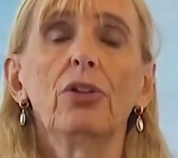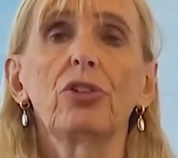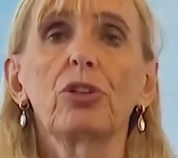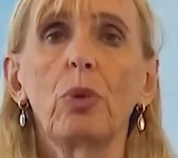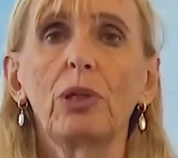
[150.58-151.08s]

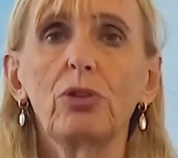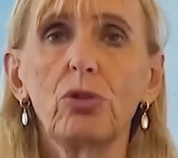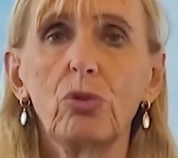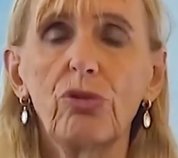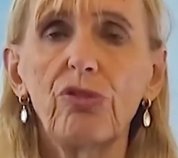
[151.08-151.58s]
just went
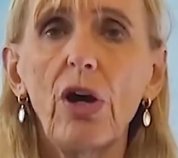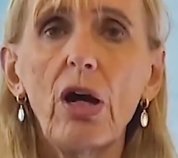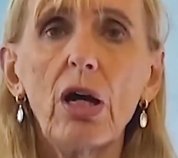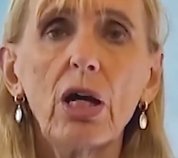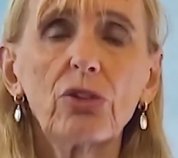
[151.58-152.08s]
too
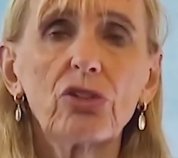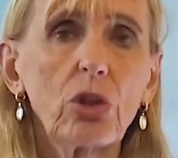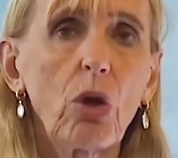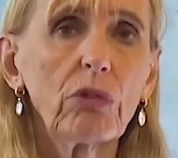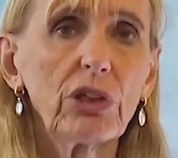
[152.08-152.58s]
far and she
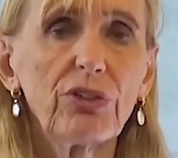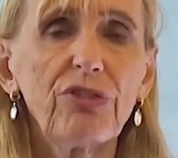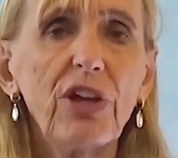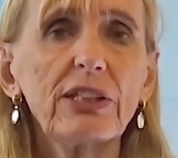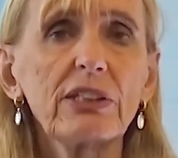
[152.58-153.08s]
got really
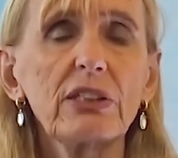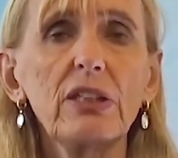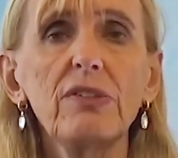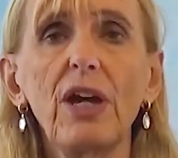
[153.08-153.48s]
defensive.